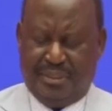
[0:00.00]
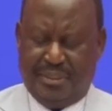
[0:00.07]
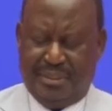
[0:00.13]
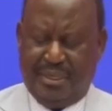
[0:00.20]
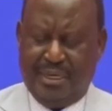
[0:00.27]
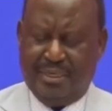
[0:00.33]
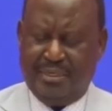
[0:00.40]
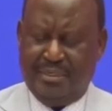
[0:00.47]
The
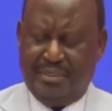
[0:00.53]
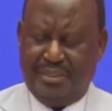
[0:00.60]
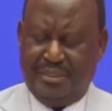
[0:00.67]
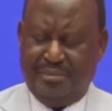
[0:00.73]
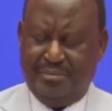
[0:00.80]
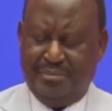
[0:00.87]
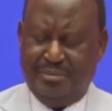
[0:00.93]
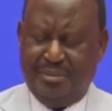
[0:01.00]
NAC
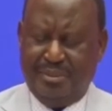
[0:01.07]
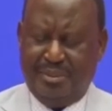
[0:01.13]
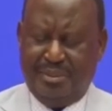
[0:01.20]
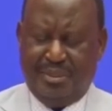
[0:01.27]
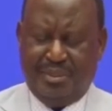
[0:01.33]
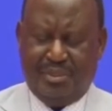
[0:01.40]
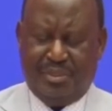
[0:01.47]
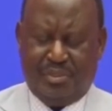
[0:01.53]
regime
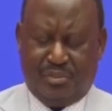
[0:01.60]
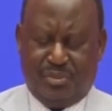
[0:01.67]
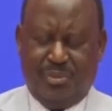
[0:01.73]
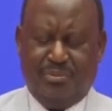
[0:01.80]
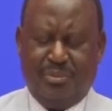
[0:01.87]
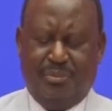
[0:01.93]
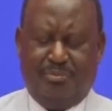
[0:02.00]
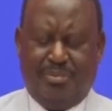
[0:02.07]

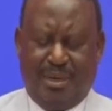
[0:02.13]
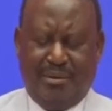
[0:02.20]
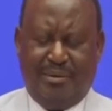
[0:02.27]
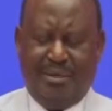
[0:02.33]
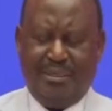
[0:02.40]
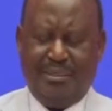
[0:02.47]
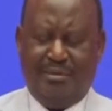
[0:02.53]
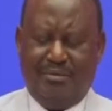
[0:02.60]
swept to
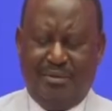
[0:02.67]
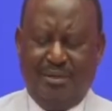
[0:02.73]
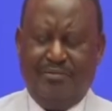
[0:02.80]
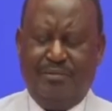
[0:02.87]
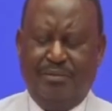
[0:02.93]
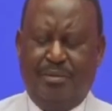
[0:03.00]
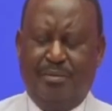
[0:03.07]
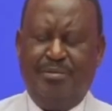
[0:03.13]
power in a
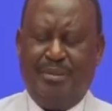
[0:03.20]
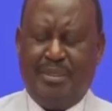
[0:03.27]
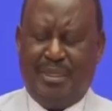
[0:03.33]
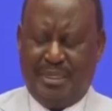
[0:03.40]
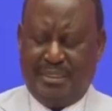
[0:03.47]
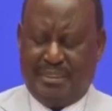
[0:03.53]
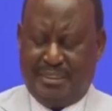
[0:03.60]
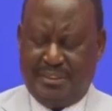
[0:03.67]
wave of
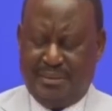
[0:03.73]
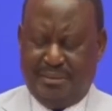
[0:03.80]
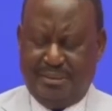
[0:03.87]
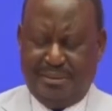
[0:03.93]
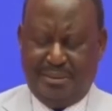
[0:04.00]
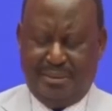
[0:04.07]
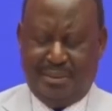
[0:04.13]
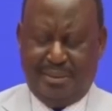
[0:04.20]
popularity,
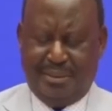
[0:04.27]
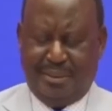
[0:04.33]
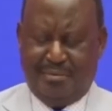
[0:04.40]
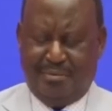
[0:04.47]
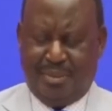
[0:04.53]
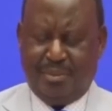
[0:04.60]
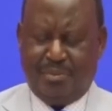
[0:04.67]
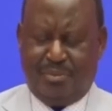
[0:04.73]

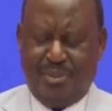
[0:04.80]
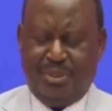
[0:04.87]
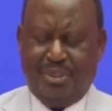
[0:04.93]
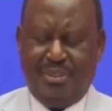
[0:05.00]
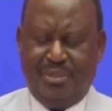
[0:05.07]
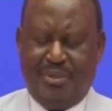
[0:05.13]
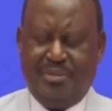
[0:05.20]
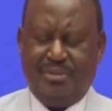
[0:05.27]
but
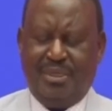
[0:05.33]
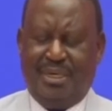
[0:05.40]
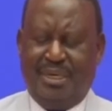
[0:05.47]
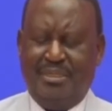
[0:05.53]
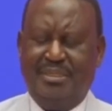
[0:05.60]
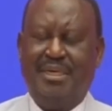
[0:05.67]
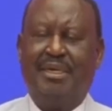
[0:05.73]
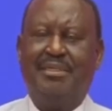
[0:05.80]
quickly got
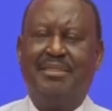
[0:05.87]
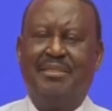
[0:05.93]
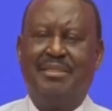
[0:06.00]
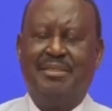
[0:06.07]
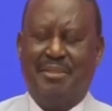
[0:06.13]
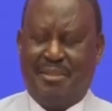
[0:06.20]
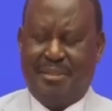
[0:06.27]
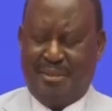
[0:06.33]

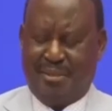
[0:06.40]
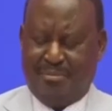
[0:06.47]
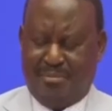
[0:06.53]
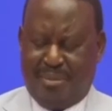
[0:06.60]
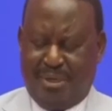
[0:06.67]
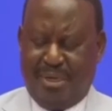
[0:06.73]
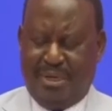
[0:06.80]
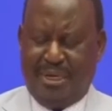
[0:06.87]
hijacked
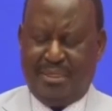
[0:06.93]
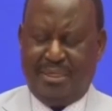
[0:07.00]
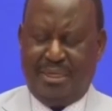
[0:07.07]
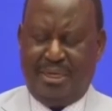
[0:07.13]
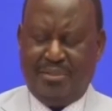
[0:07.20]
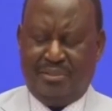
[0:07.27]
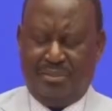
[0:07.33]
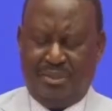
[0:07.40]
by
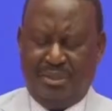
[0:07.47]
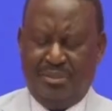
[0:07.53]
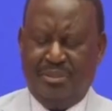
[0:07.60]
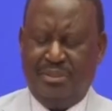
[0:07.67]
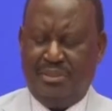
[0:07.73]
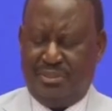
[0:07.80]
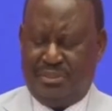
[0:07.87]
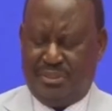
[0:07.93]

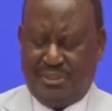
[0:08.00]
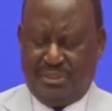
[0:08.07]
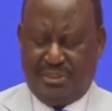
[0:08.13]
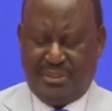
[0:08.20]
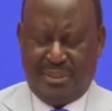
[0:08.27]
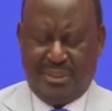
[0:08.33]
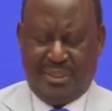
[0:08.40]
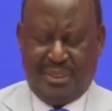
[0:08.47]

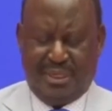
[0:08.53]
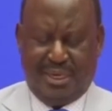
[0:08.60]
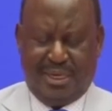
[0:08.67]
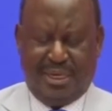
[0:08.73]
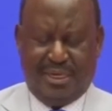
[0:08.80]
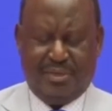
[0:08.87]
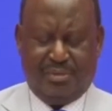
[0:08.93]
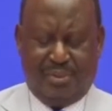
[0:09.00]
isolationists
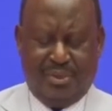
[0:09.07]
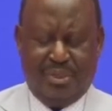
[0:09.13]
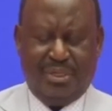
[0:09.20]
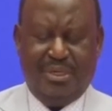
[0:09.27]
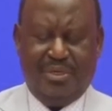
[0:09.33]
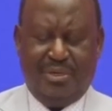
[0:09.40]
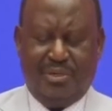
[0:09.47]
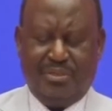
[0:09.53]
and
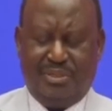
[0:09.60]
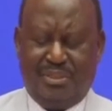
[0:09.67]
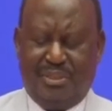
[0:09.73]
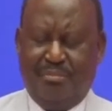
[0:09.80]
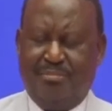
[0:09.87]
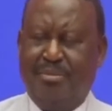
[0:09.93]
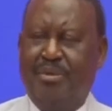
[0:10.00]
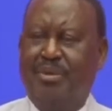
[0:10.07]
quickly
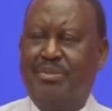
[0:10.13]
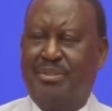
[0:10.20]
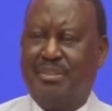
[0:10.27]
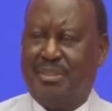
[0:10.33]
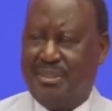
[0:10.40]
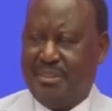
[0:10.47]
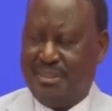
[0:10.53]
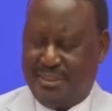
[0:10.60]
lost the
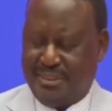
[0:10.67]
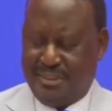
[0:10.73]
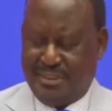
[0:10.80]
plot